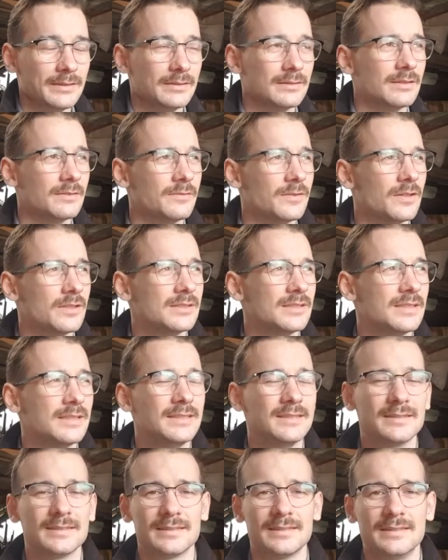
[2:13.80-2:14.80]
The first thing
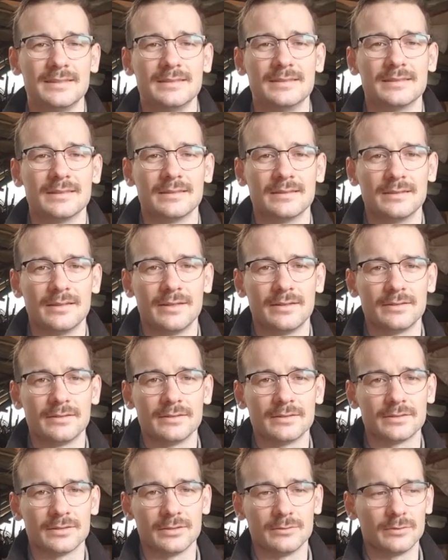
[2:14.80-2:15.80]
is leather.
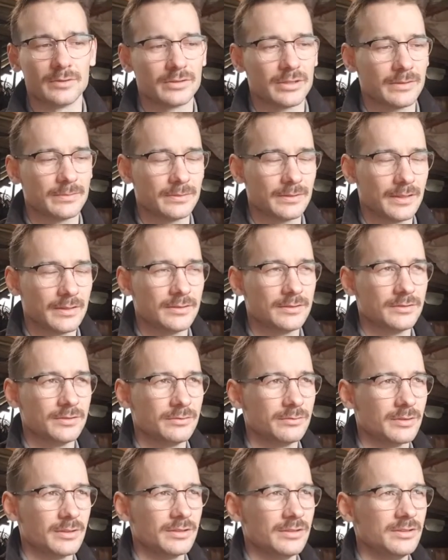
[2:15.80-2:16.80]
So what type of leather do you
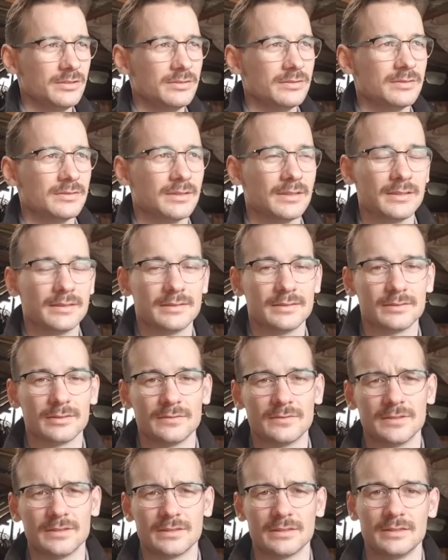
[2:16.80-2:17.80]
want to use? There's
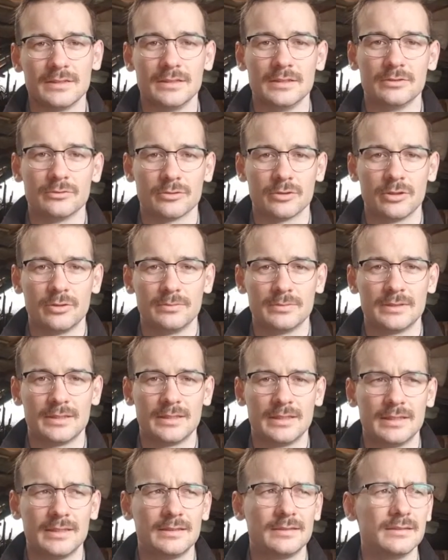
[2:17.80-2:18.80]
obviously chrome
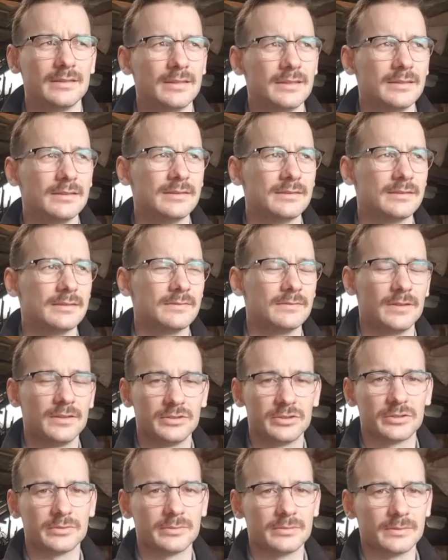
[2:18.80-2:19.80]
tan, there's
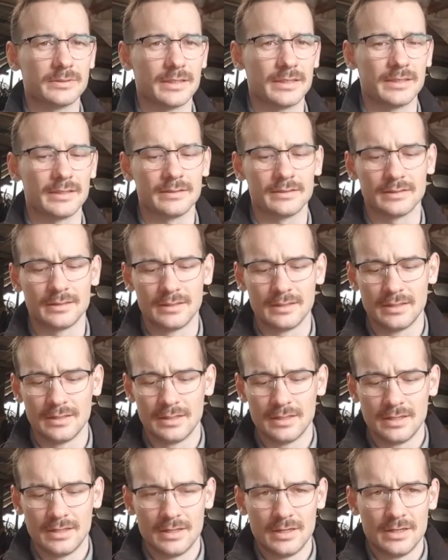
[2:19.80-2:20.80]
vegetable tan.
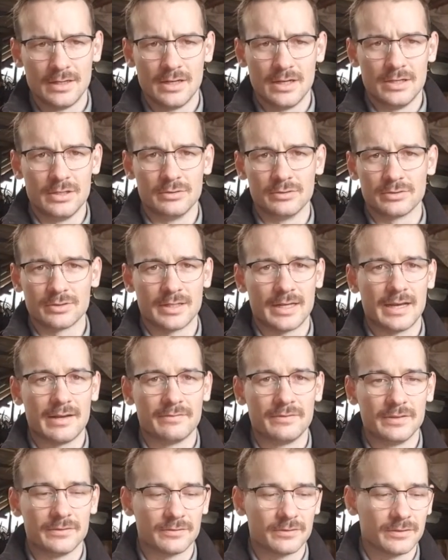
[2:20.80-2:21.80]
You also have
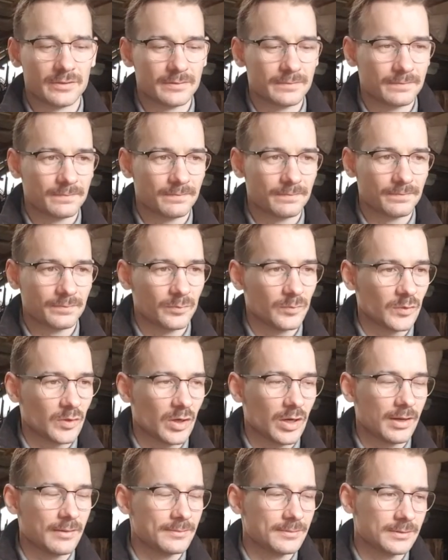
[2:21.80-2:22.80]
different
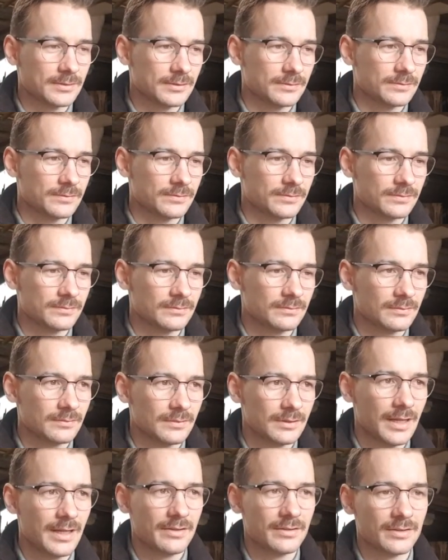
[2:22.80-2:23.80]
types of
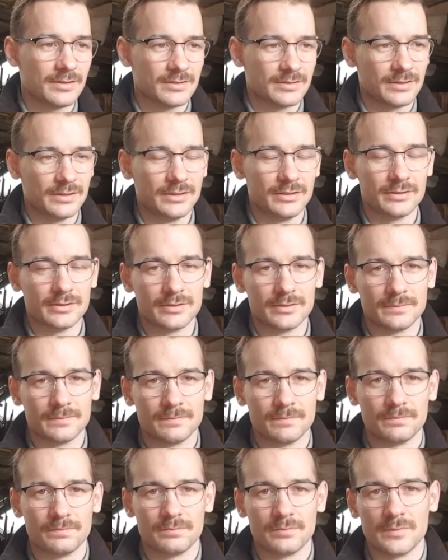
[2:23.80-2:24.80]
leather. So you got,
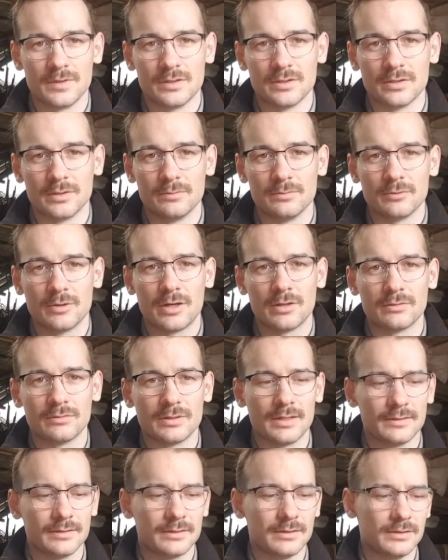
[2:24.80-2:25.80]
bridal
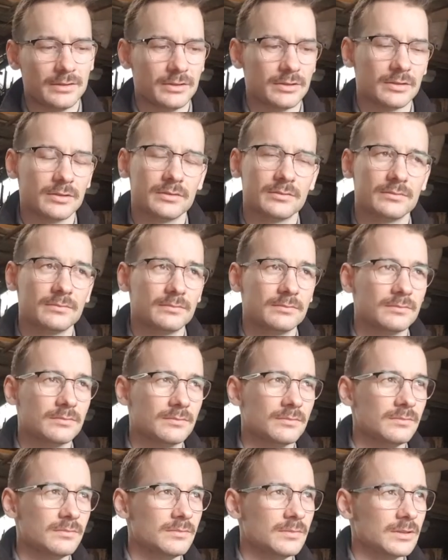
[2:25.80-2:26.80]
leather, you got,
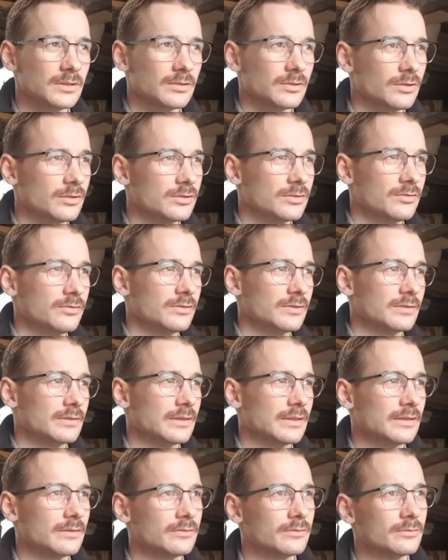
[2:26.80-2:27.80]
ostrich
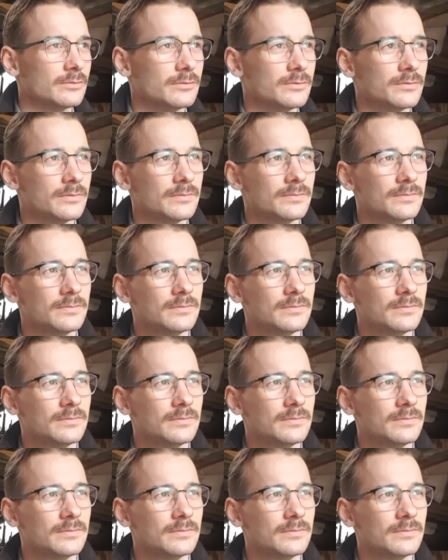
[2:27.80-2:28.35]
leather or